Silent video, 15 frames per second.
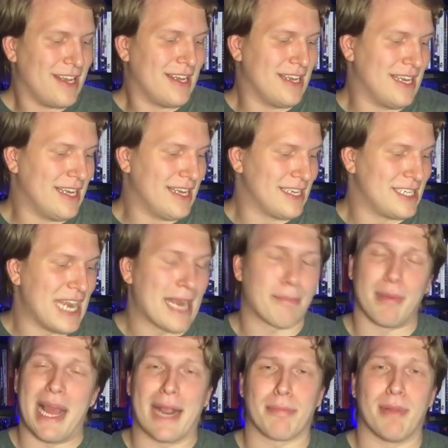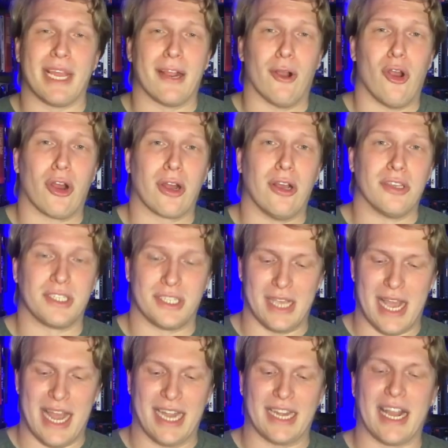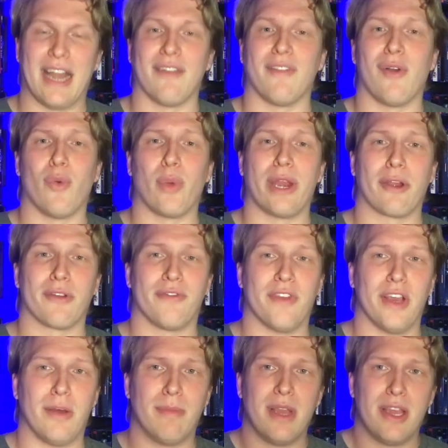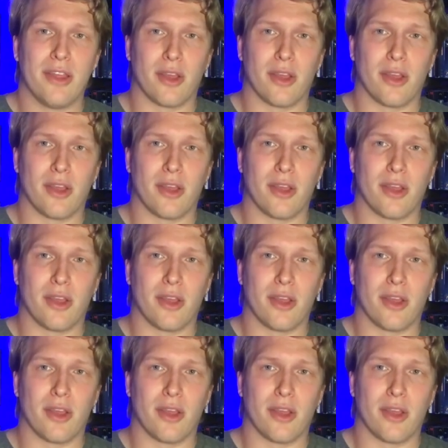Oh, Jack Black playing R.L. Stein, kind of a weird film.